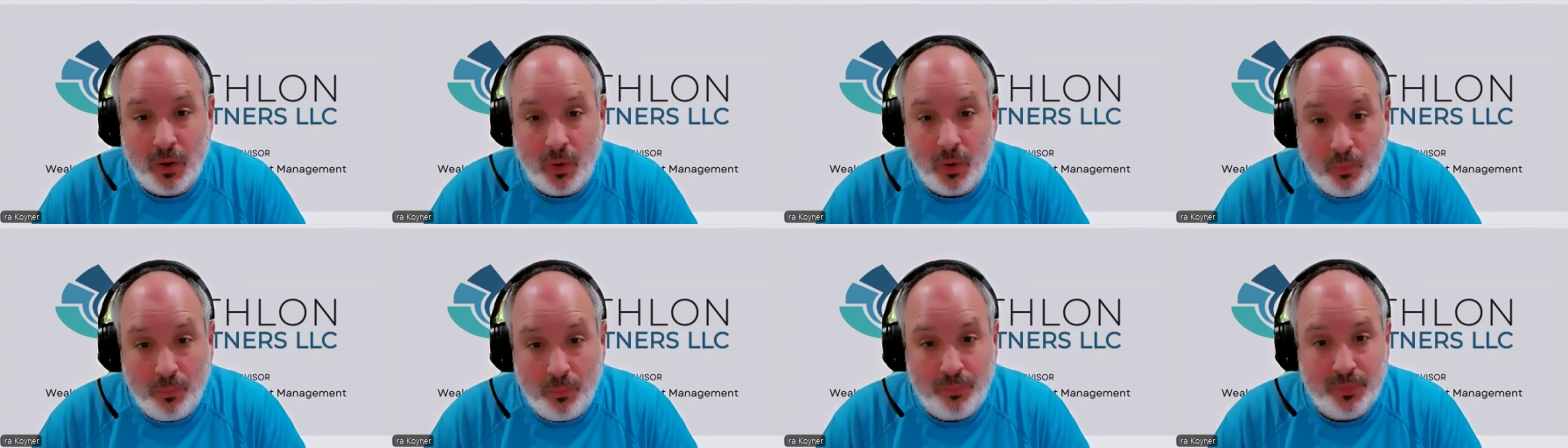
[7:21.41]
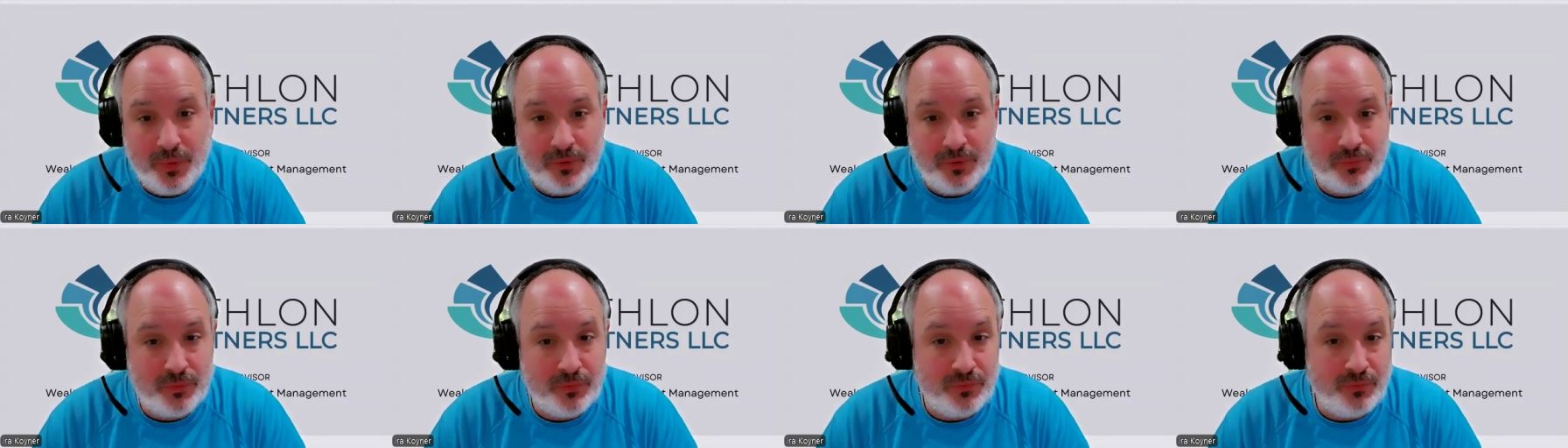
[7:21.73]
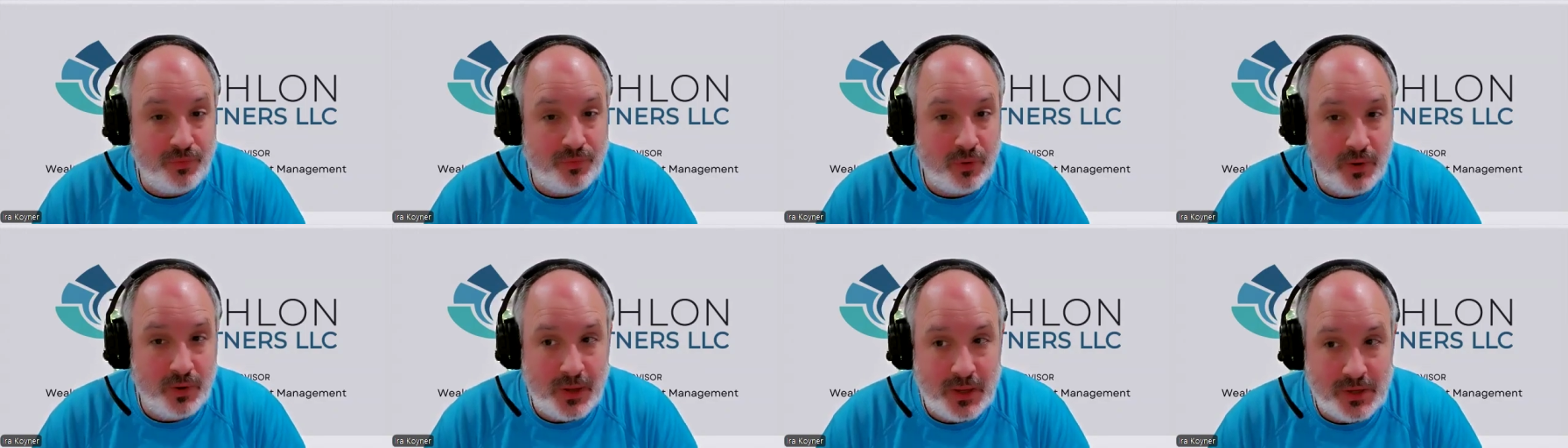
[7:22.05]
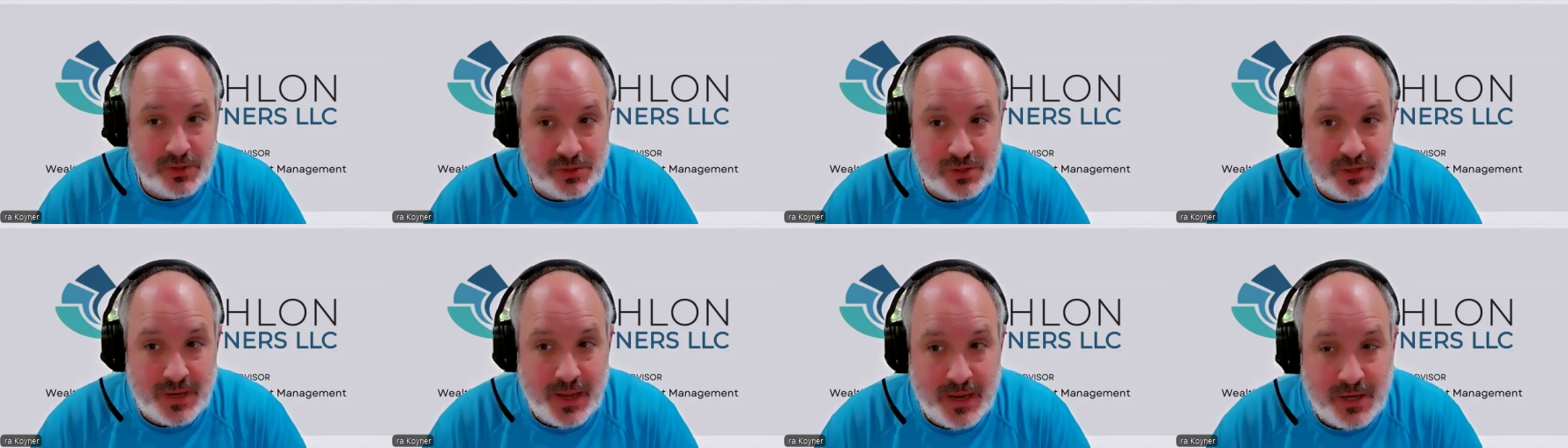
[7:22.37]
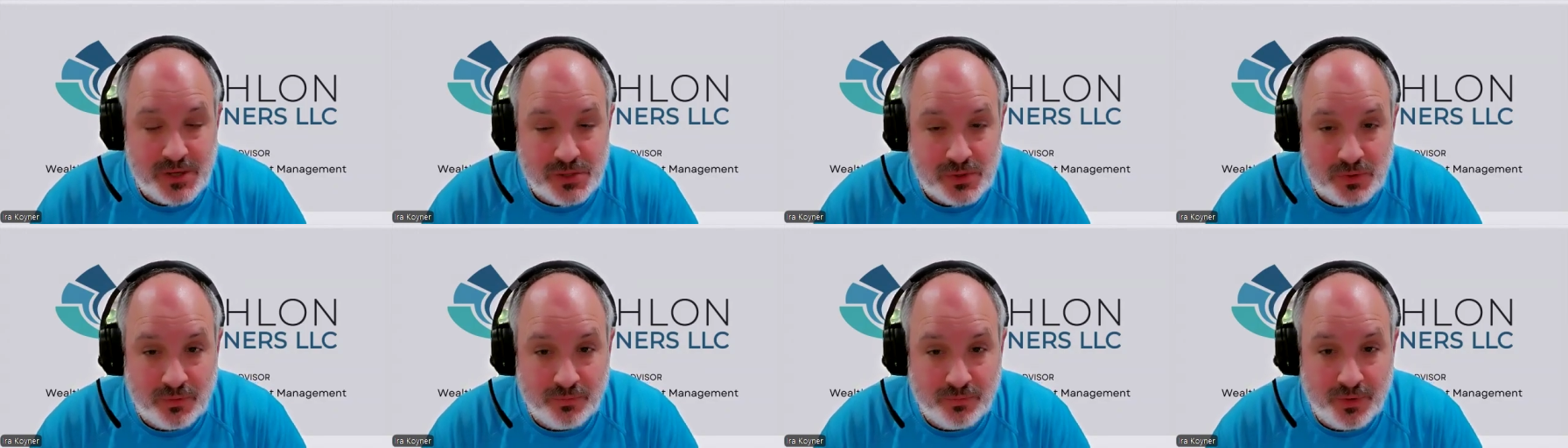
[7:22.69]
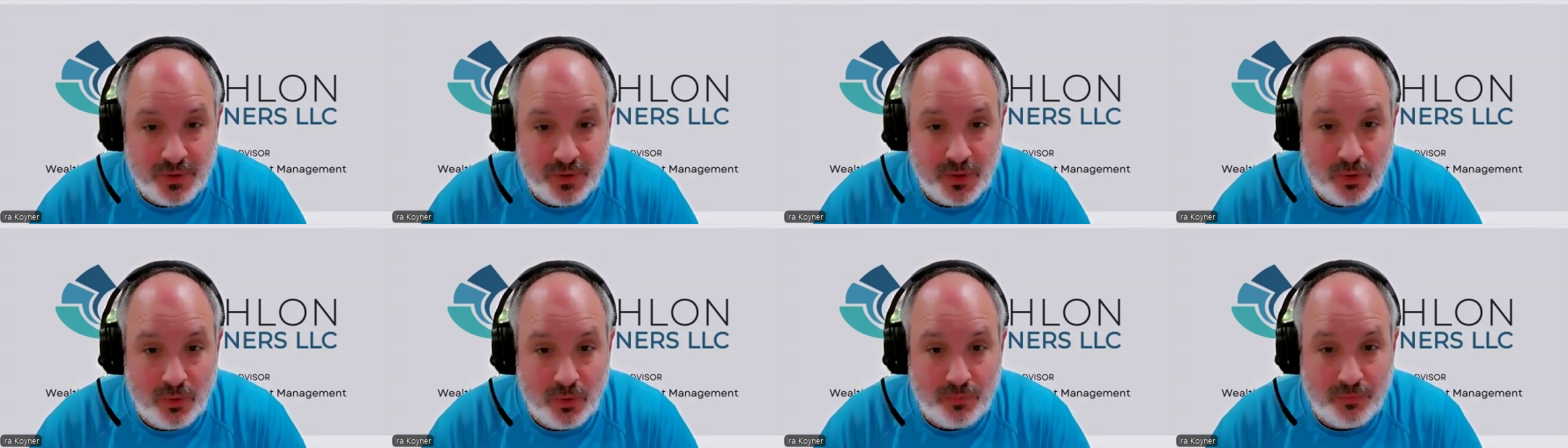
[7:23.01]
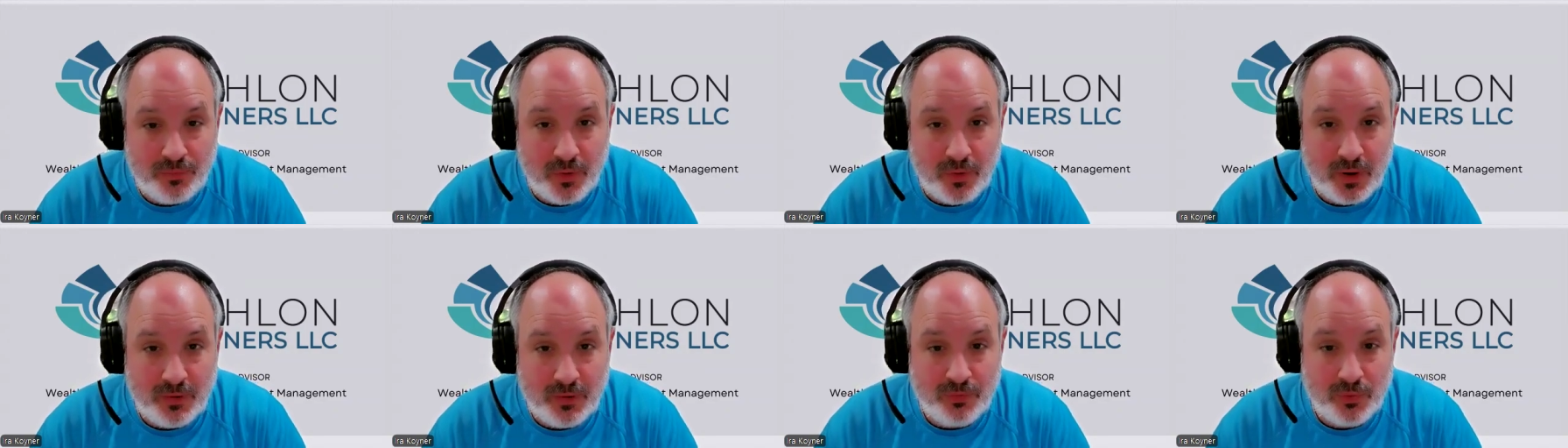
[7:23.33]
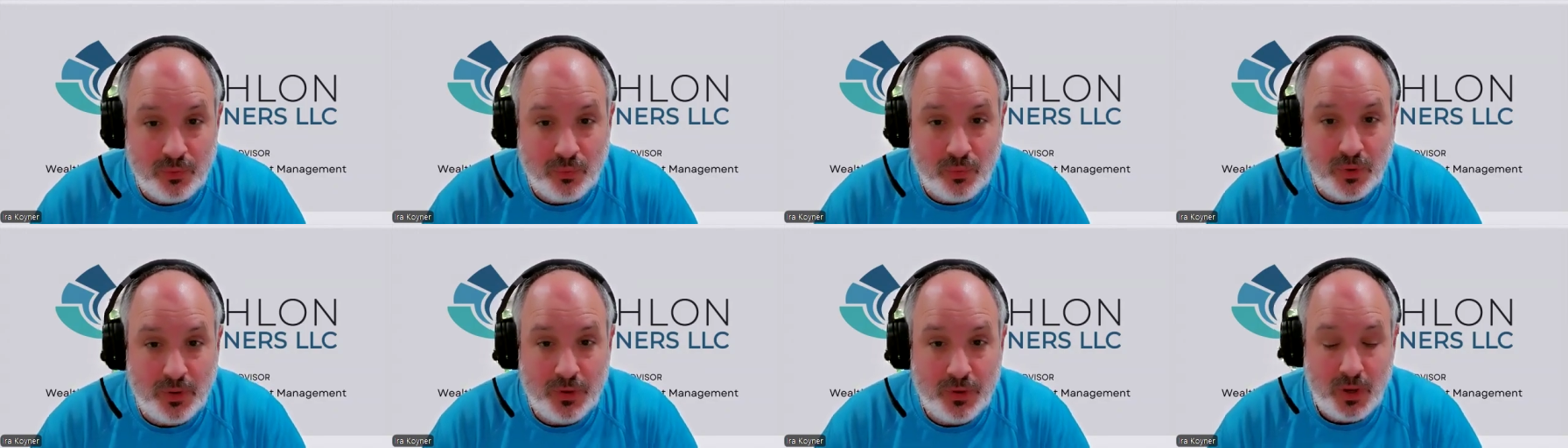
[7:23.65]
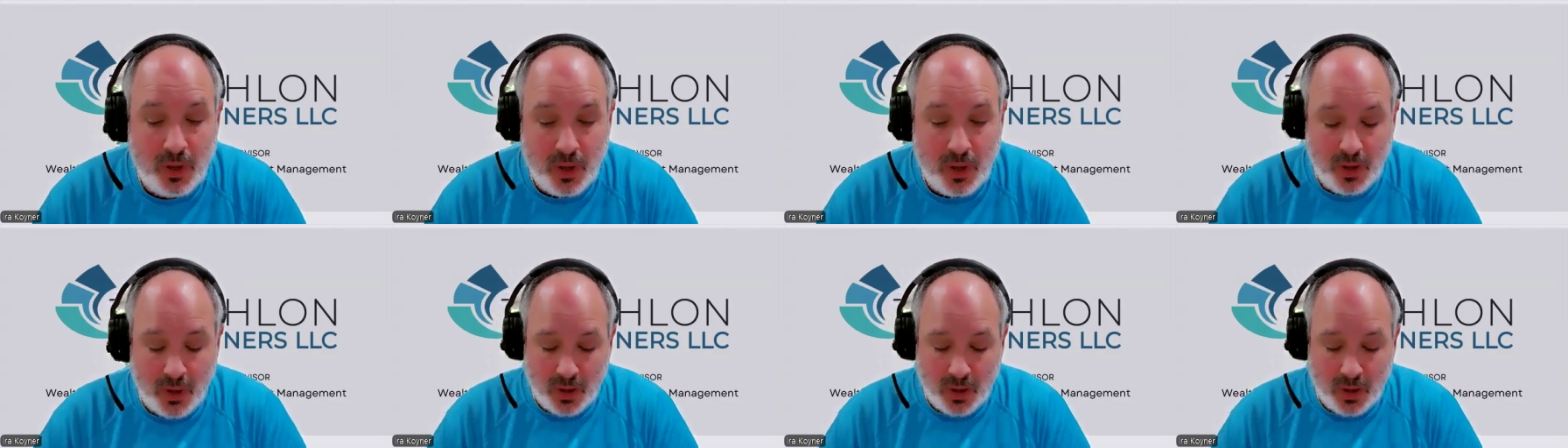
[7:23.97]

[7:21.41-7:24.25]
hope this was very educational video for everyone.